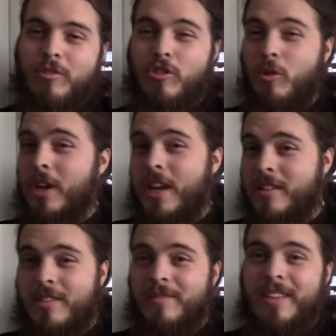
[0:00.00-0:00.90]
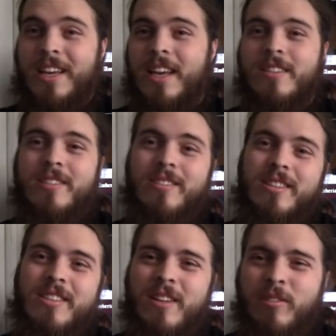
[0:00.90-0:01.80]
shoegaze. I guess
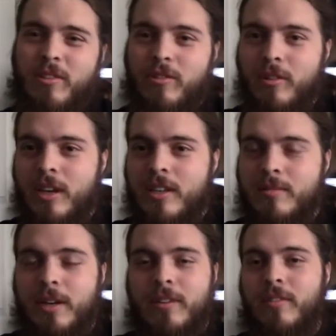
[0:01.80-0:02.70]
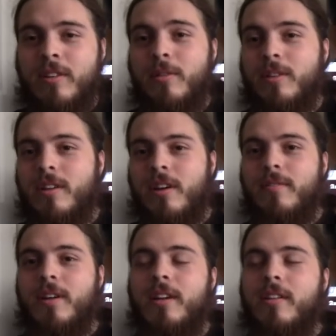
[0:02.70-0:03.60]
it's not really shoegaze, but I don't really know what to call
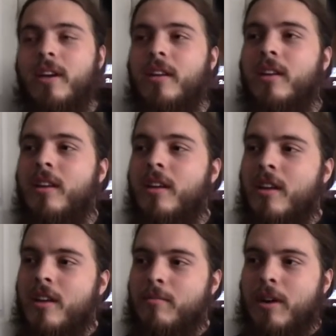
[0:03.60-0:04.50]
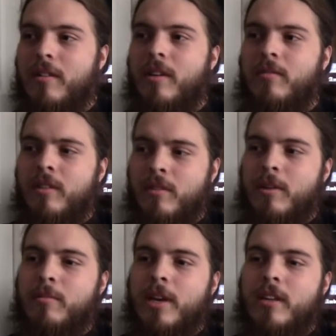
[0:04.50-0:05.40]
Fog Lake. But I really
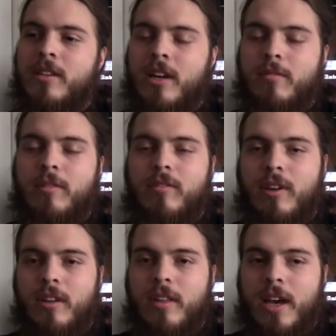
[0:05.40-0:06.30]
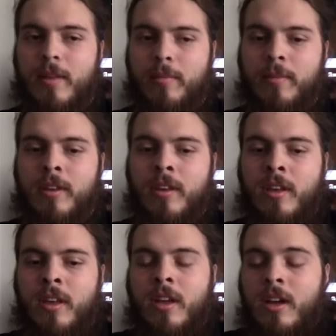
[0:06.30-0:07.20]
want to make a documentary on that.
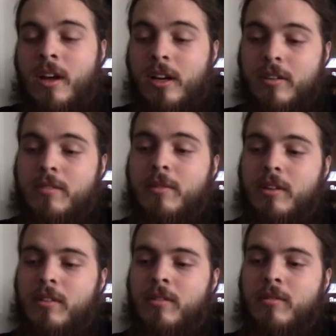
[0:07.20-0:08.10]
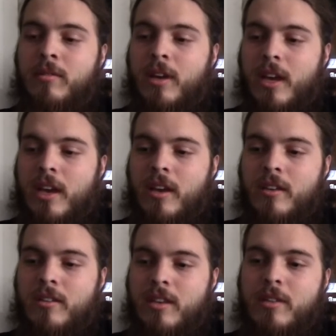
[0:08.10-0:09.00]
I also want to do a
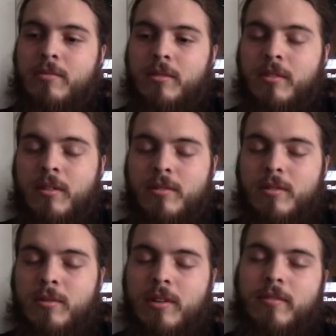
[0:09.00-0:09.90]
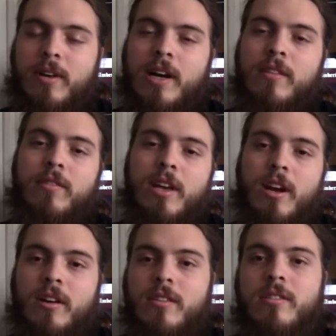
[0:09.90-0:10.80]
sequel to Those Who Dwell in Fog for the
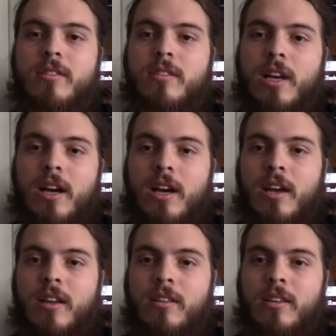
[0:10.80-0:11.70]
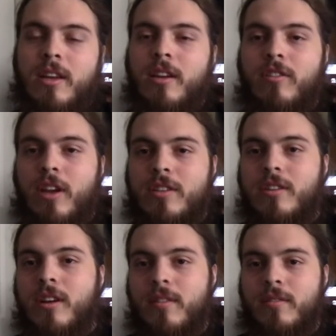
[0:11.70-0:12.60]
artists that I didn't get a chance
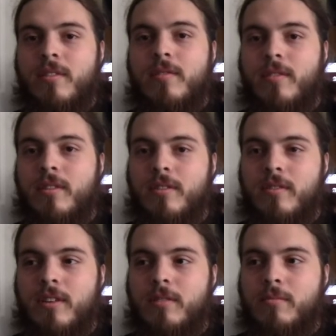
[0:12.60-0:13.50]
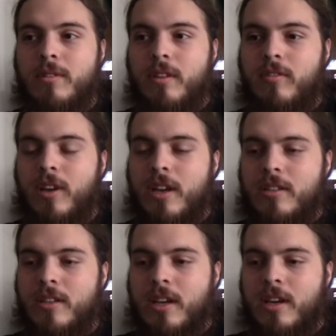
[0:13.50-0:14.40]
to cover in the first film, such
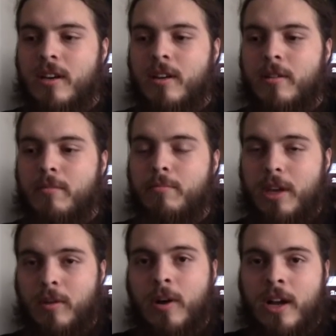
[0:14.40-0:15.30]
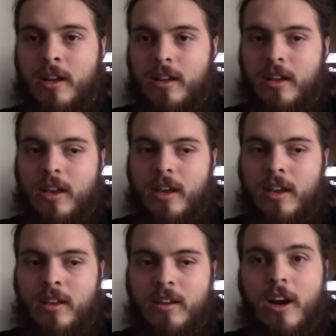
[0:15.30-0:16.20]
as Mingwa
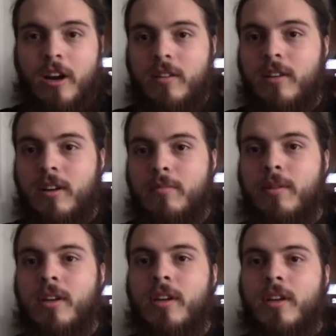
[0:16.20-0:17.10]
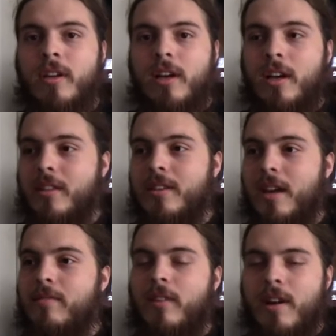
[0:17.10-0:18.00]
and Art Club,
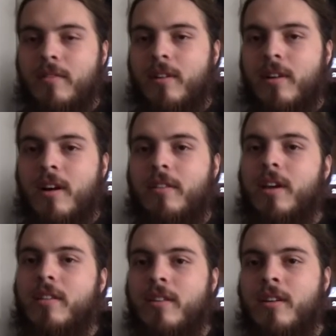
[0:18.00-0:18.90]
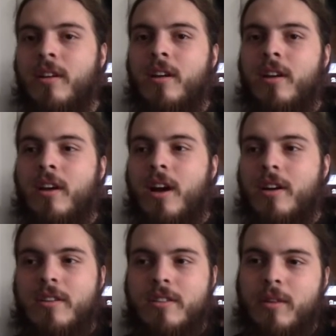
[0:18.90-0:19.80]
Dead Forever, all the other
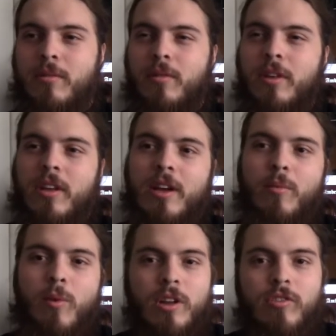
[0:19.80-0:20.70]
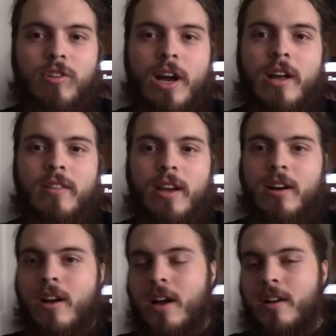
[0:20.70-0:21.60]
artists that were only like a one-shot that
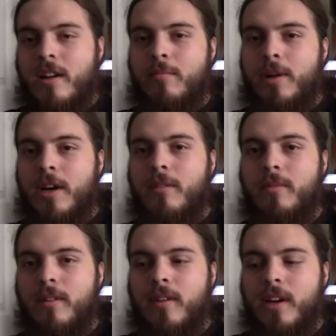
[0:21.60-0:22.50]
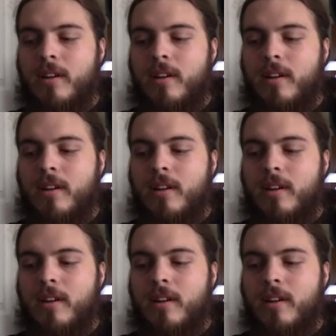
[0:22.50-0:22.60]
are on Burying Blood